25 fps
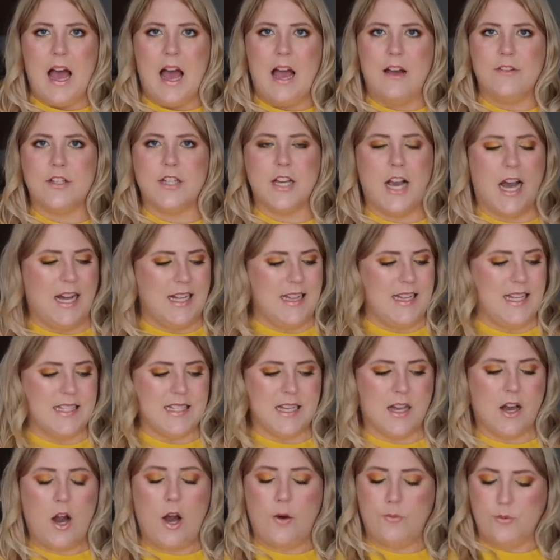I've shot in
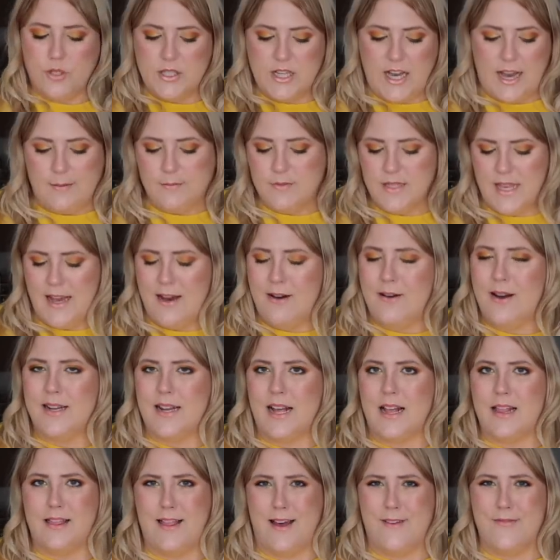these a couple times now
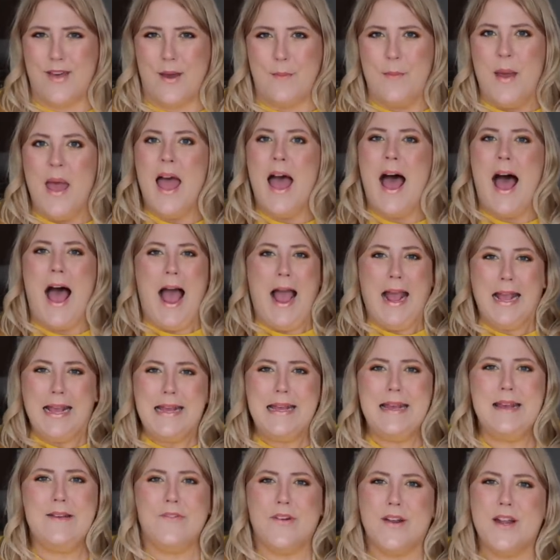and I love that. I
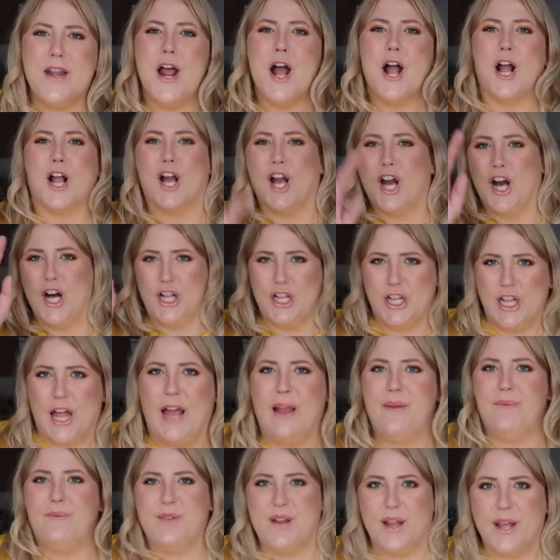even
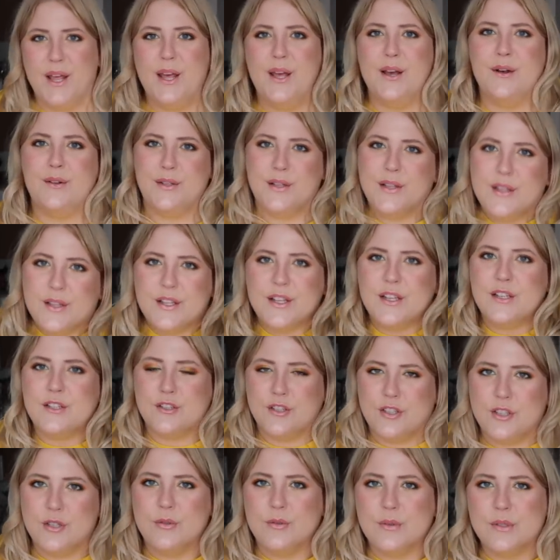climbed a hill in these
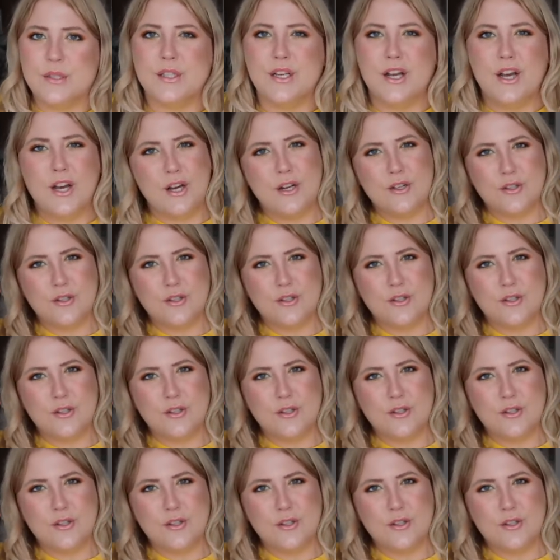shoes.